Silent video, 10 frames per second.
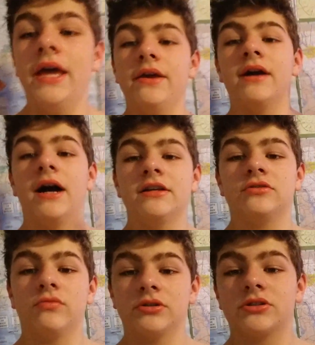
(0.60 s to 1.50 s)
Hey
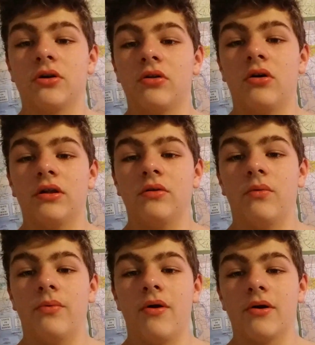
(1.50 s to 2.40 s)
guys, what's going on?
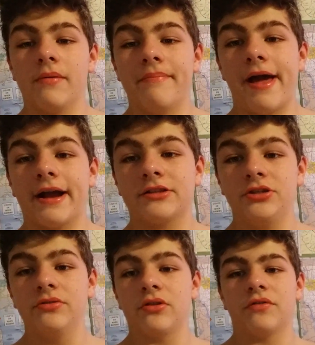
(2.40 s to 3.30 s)
Welcome back
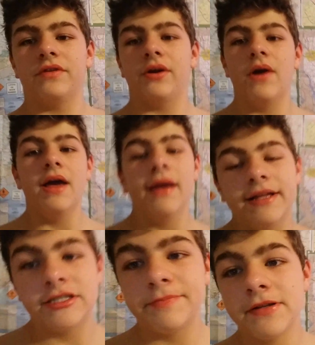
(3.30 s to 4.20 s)
to another video.
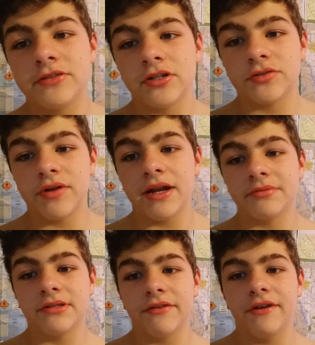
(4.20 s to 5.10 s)
It's Spencer's Random
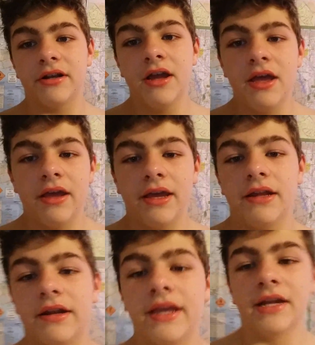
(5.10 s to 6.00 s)
Stuff here,
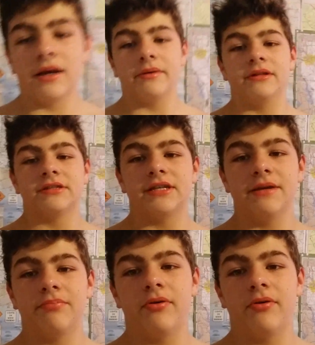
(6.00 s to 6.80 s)
and again, I'm in the same